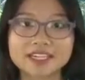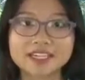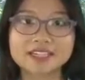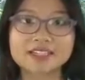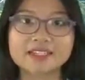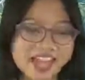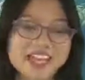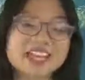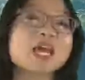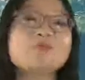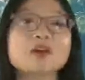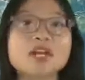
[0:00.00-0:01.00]
And most
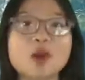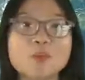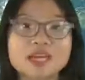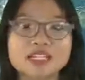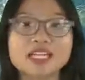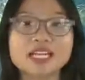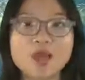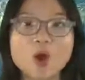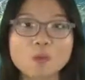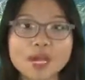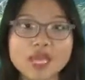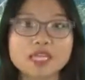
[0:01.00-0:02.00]
of your everyday
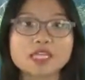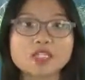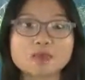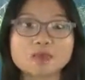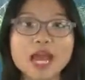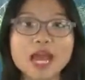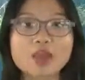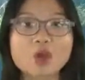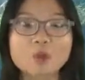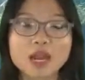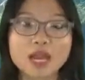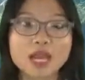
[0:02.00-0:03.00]
movements like walking and
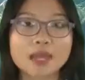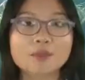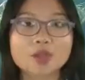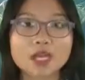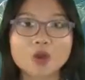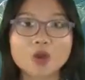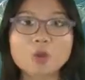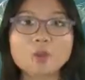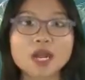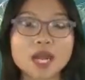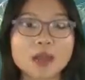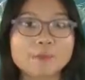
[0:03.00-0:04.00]
carrying groceries
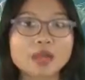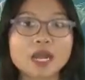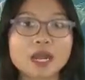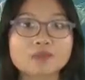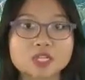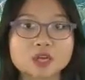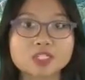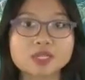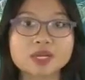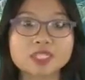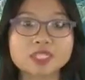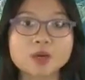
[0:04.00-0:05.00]
work the front of your
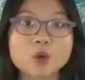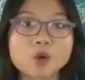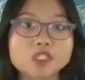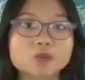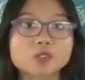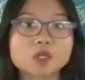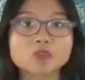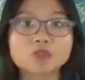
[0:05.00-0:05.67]
arms and your chest.